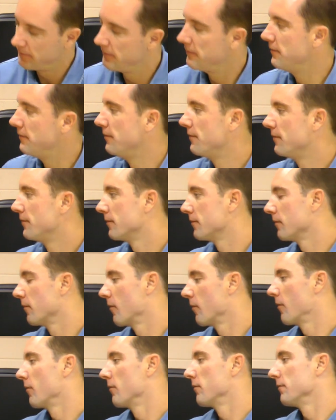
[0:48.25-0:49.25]

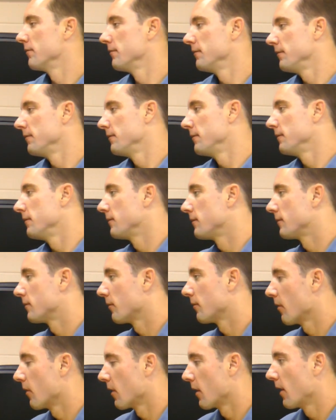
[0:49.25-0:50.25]

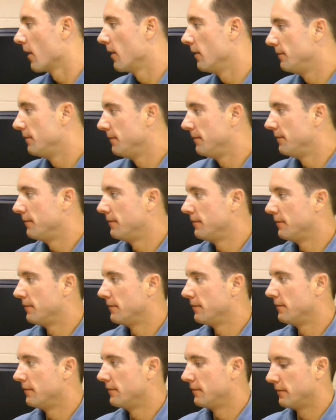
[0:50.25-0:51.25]

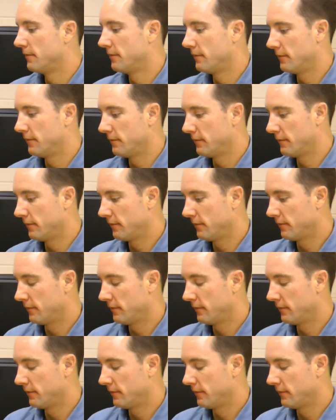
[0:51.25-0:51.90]
No words are spoken by the person on screen.